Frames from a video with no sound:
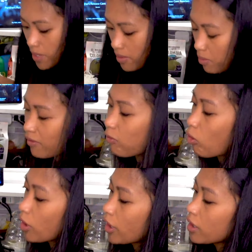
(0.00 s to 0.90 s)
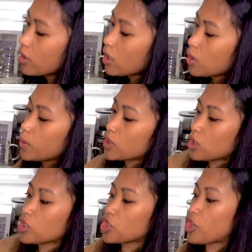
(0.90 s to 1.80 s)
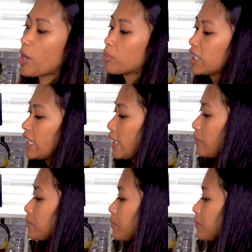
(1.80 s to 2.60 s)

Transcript: bit before we start scrambling it.